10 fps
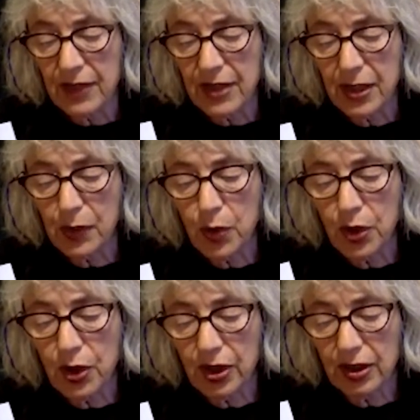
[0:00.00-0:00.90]
Their
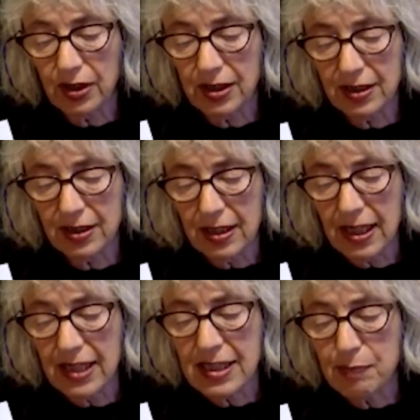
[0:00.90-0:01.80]
world,
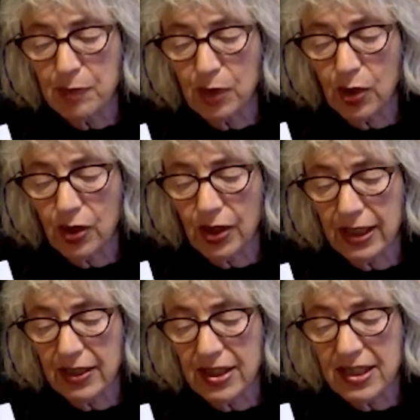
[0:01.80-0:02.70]

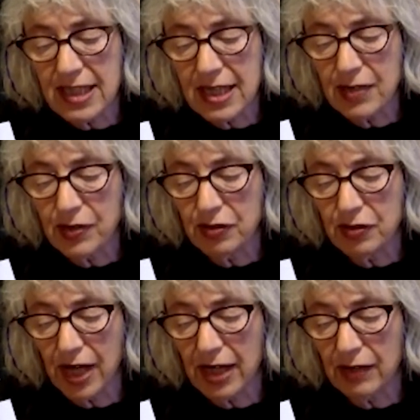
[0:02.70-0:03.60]
exploring the sacred
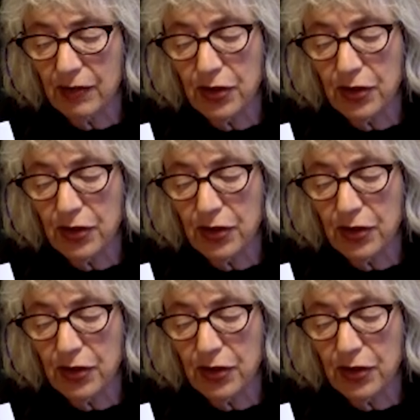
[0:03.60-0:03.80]
ground,